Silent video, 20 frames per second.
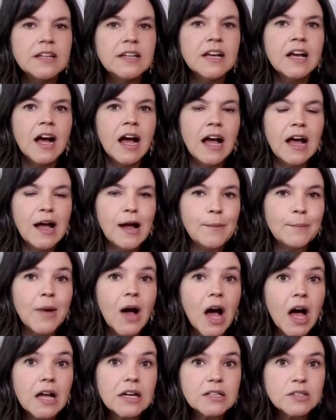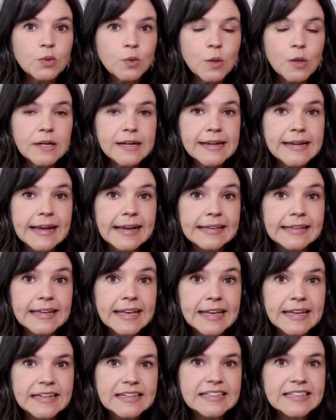auditory, and
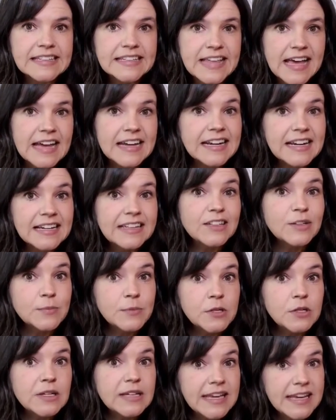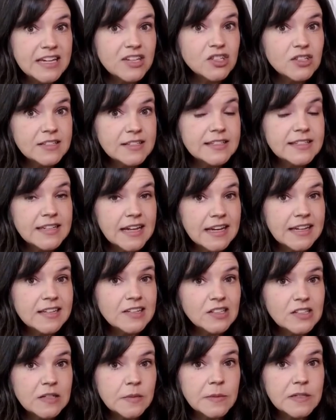kinesthetic communication
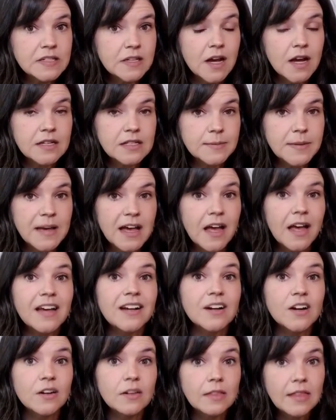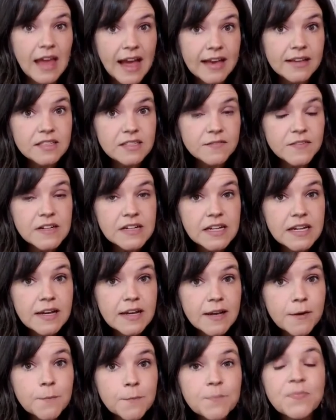styles that we talked about in our last
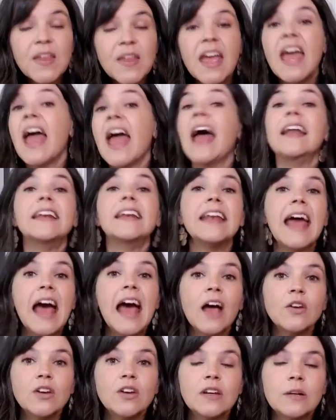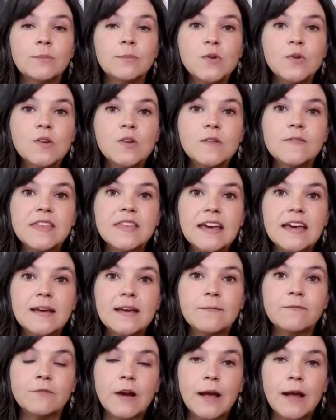video. And now you're going to move them
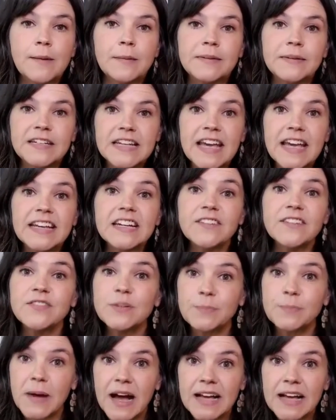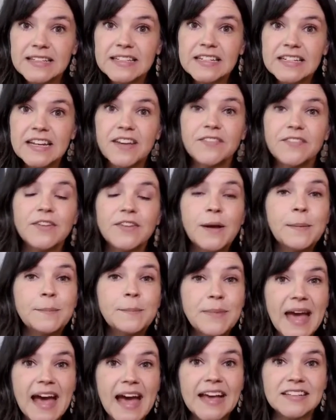from negative to positive,
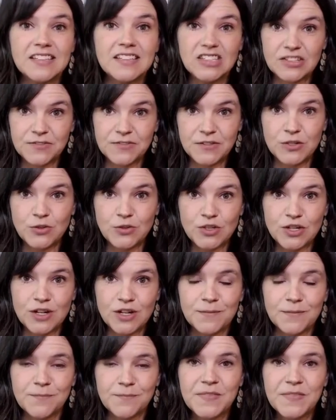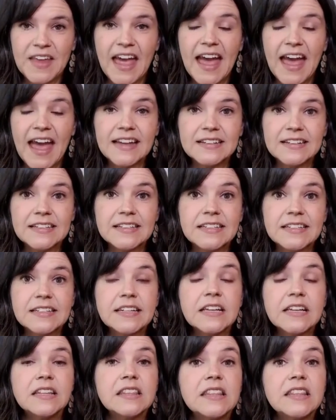past to future. And
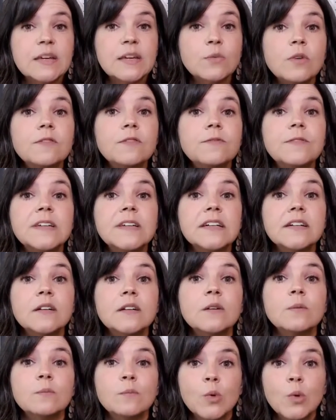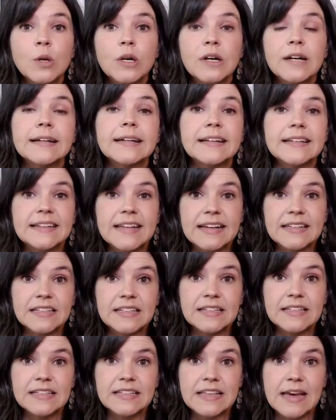they will feel more
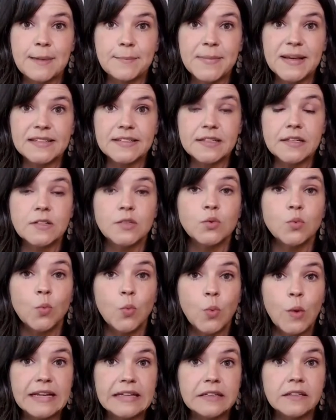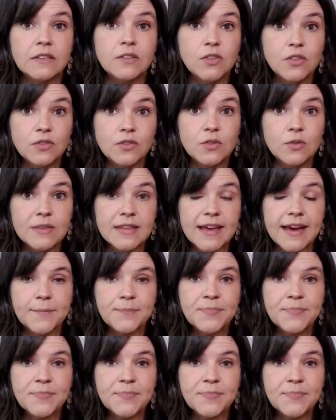connected to that message when you do that,